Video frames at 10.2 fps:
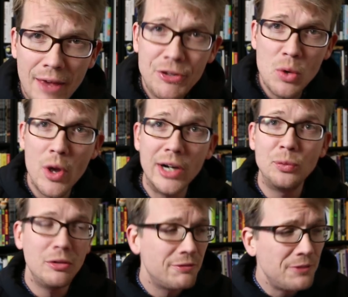If you want to
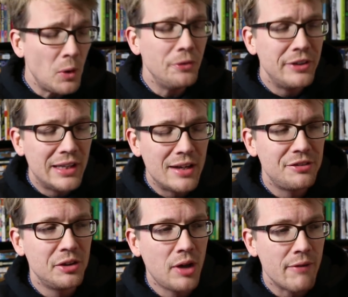revolt
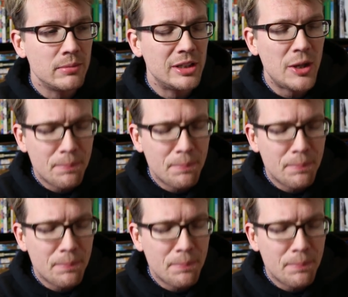against your government,